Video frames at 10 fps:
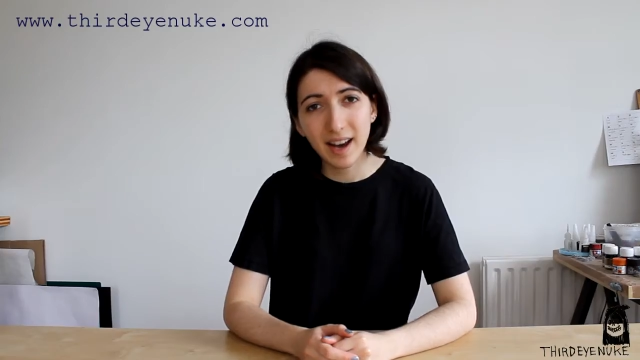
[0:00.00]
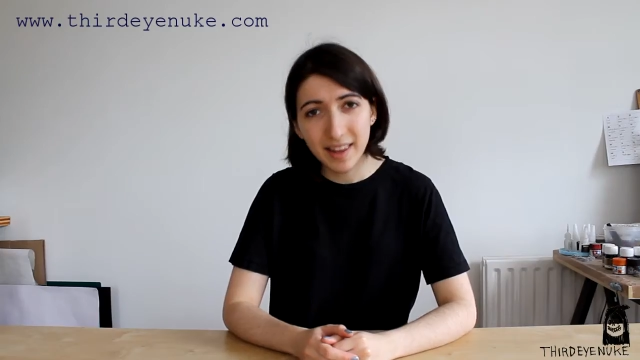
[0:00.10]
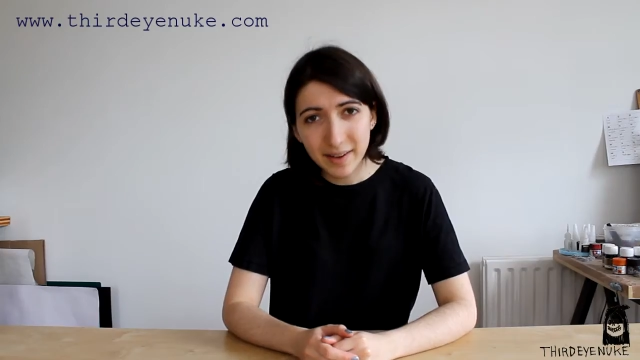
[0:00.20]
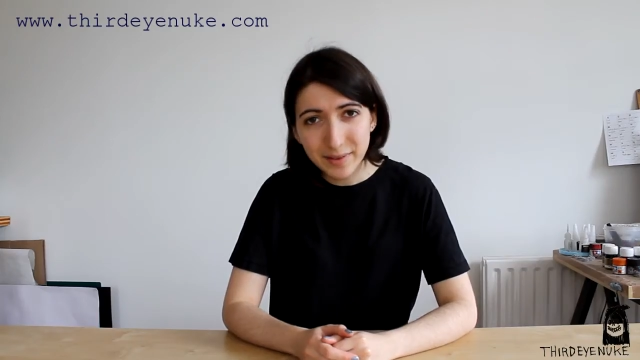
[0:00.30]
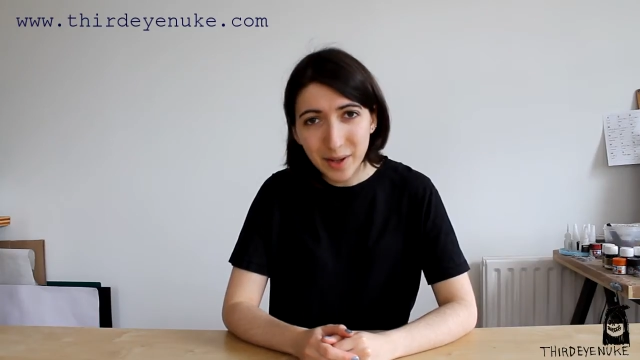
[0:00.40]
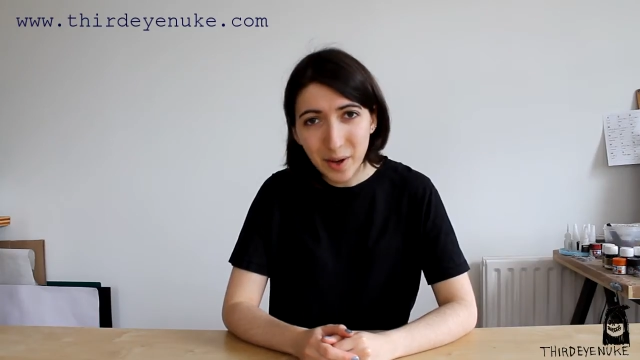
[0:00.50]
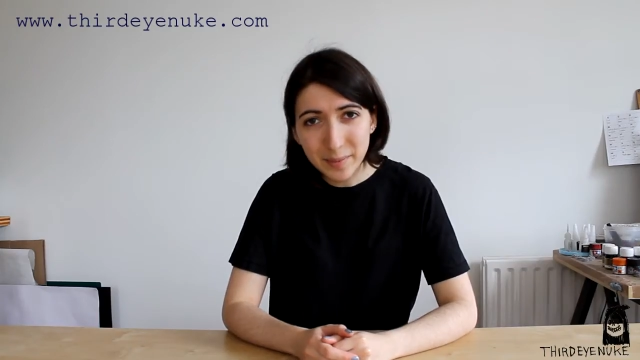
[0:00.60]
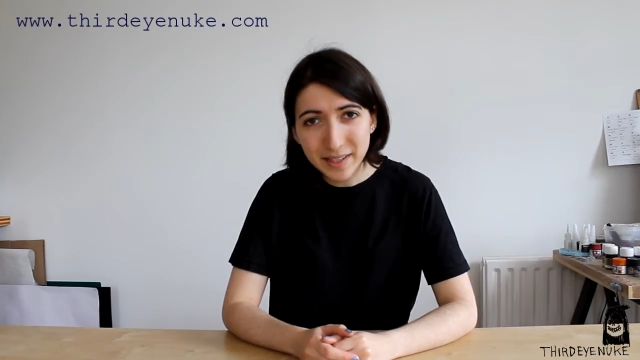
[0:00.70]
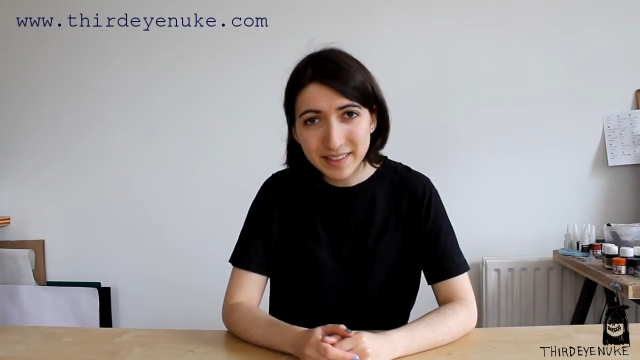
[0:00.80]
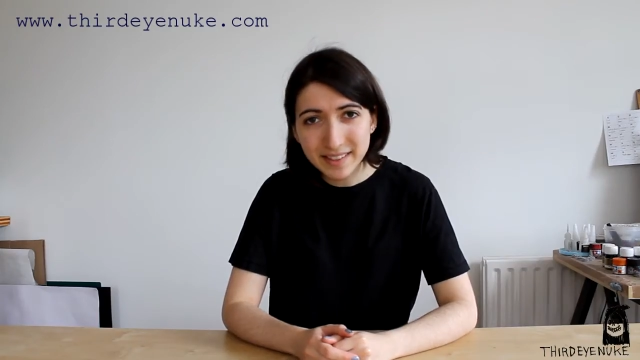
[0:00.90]
Hi there fellow
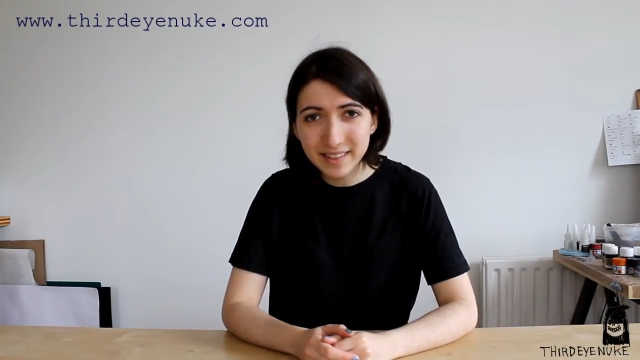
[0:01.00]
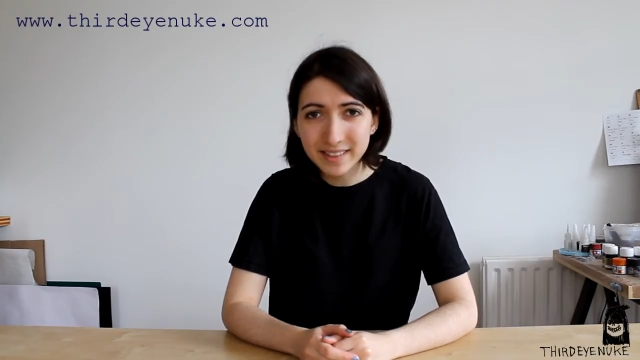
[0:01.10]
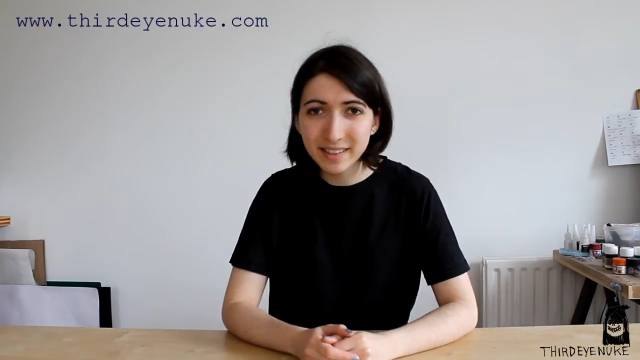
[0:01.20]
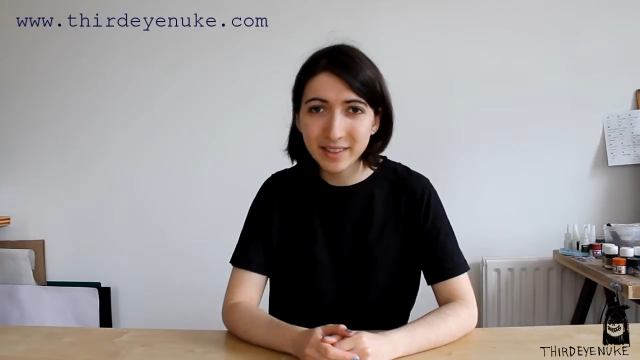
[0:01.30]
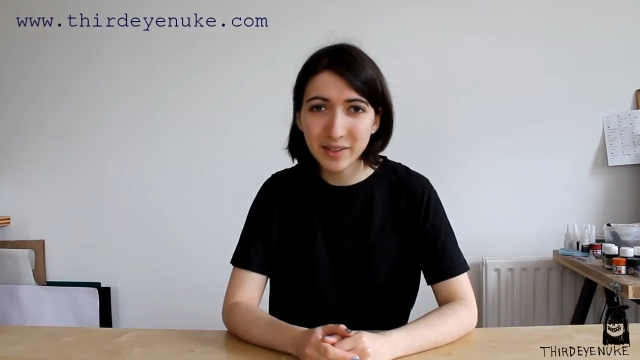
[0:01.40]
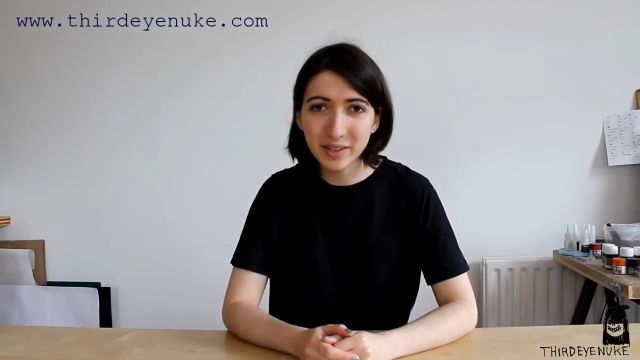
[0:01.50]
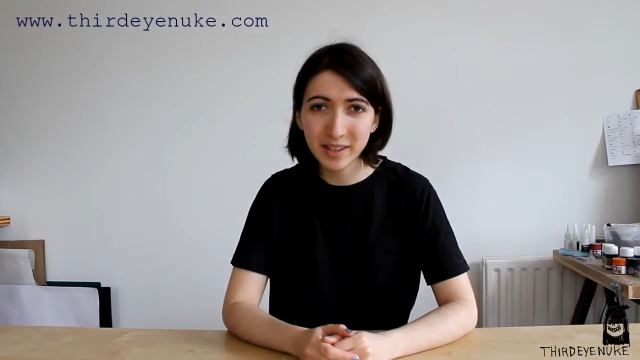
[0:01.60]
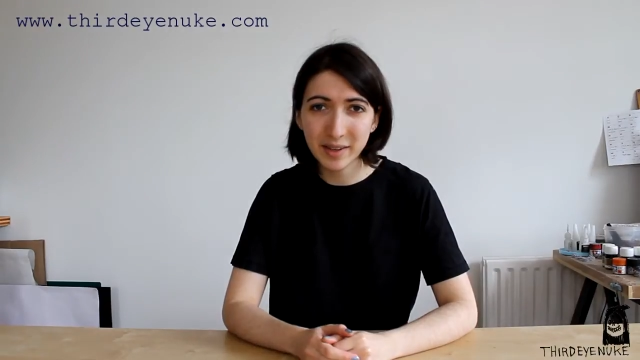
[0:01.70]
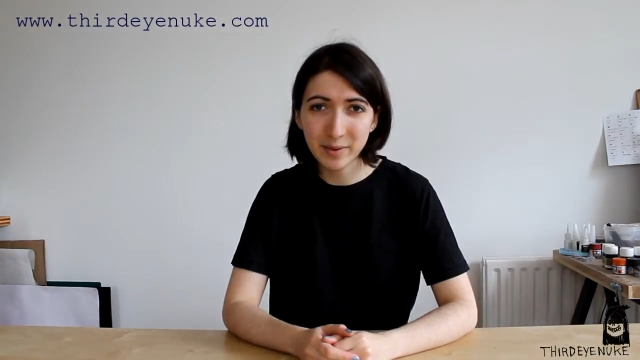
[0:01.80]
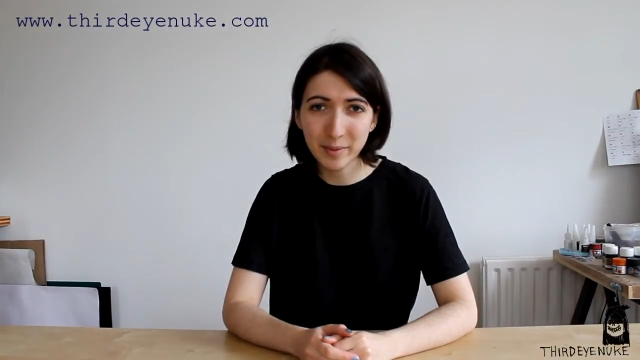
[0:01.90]
hobbyists, this is Ksushi
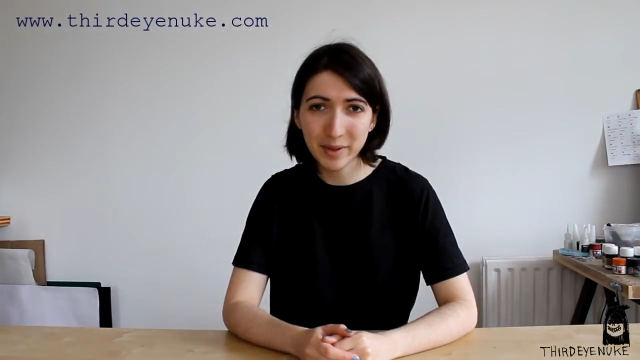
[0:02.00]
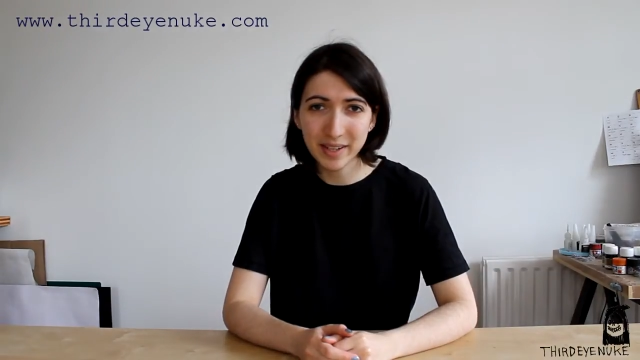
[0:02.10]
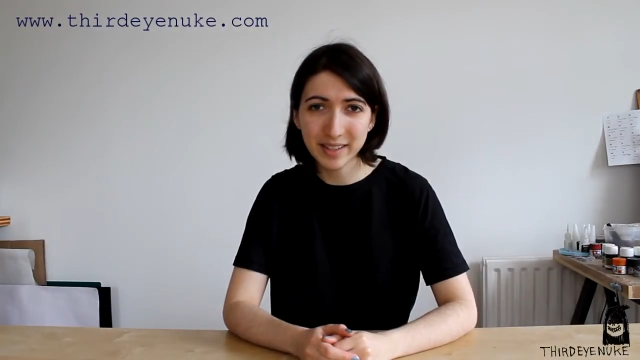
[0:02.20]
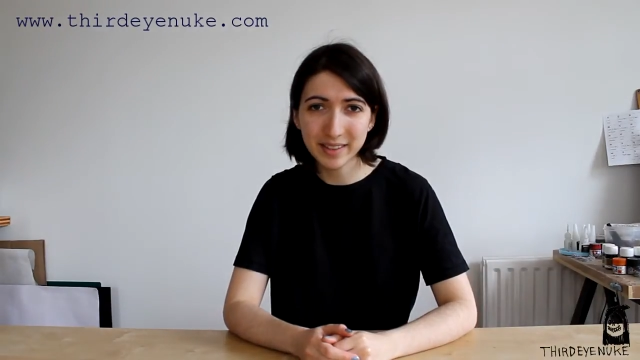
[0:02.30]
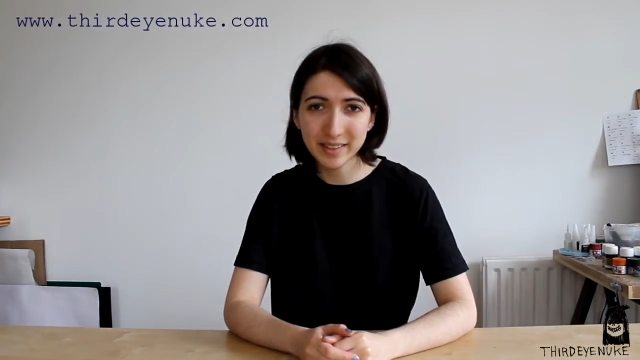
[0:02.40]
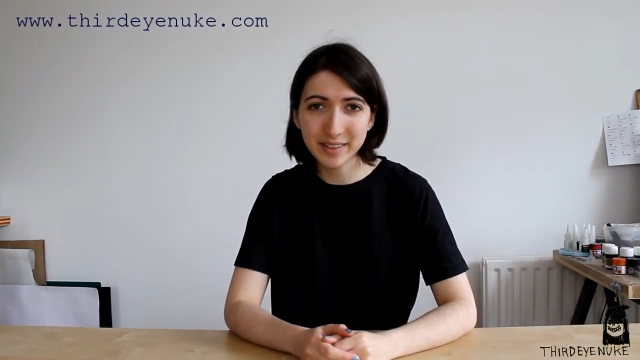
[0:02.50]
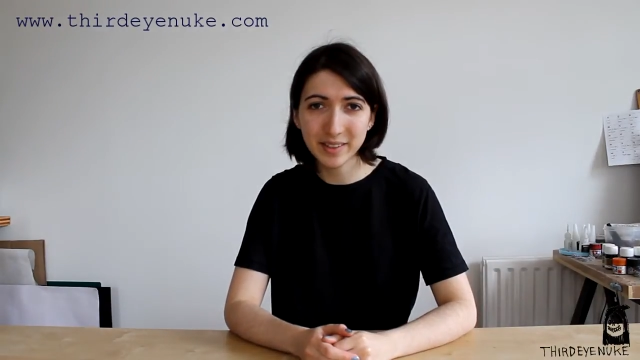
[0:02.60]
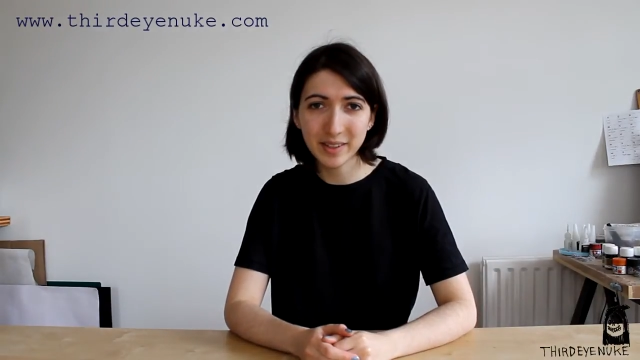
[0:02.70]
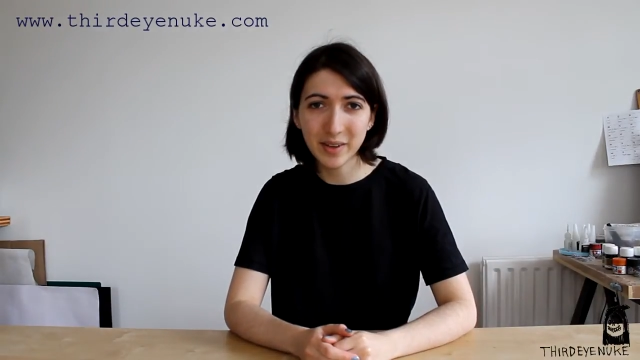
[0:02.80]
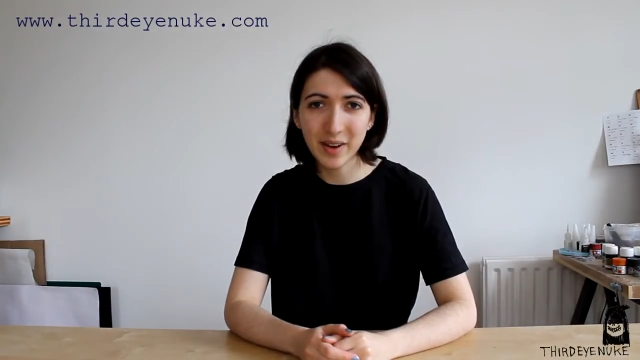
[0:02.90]
here from ThirdEyeNuke
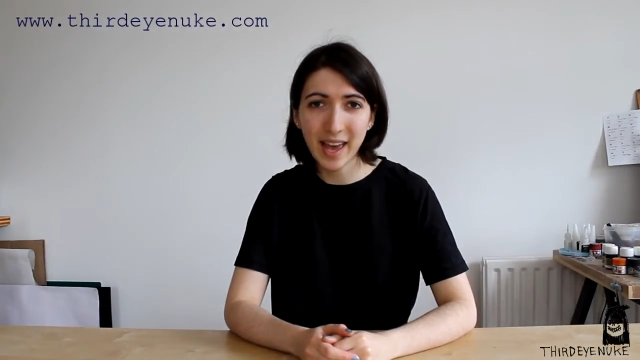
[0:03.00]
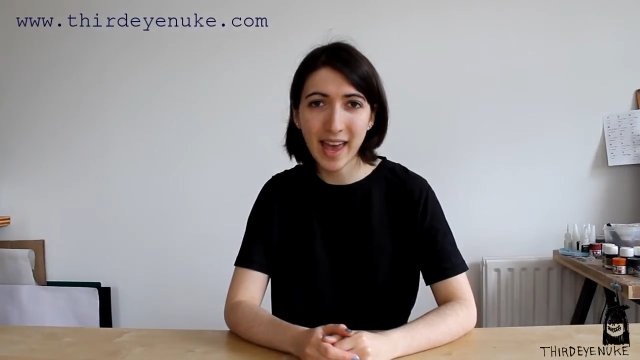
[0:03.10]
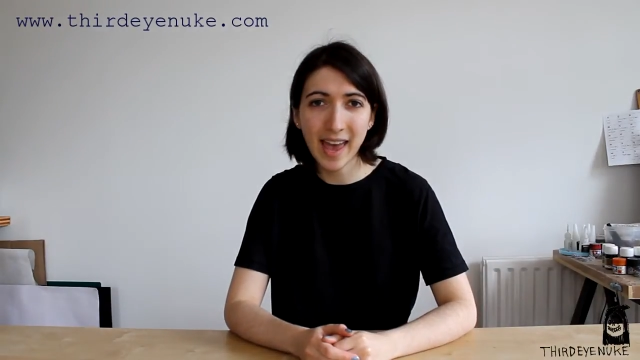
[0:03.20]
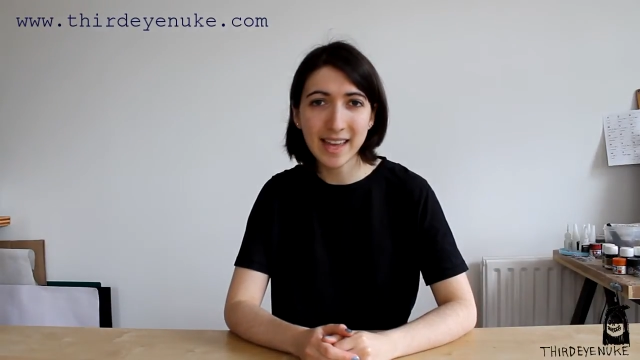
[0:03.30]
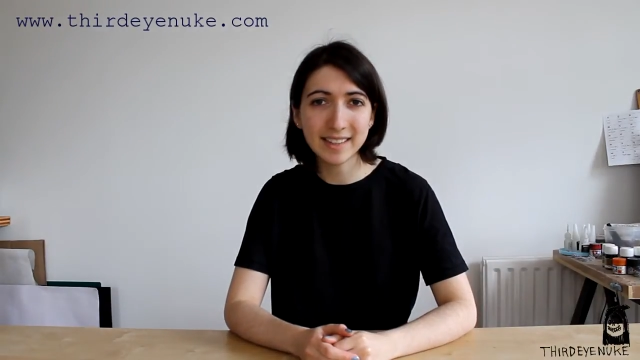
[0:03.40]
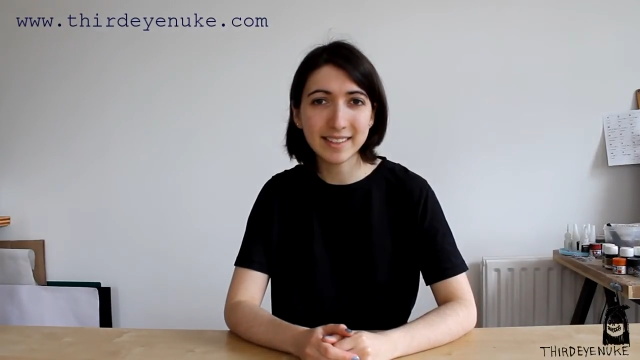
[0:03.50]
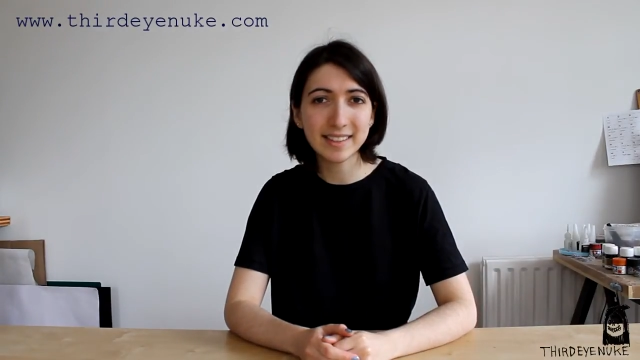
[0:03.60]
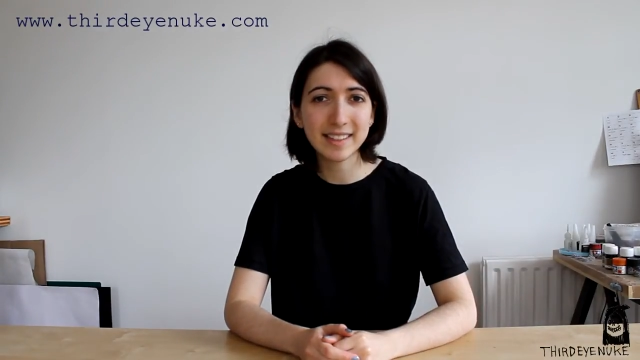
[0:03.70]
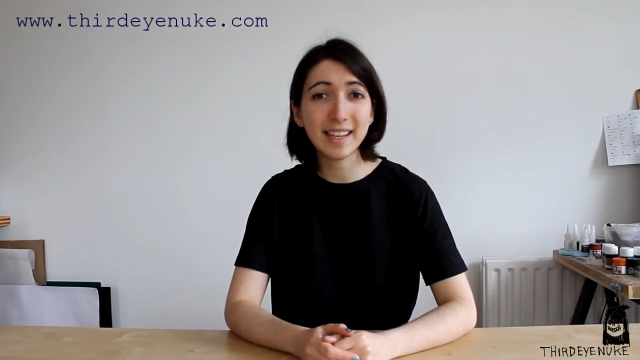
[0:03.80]
Studio, and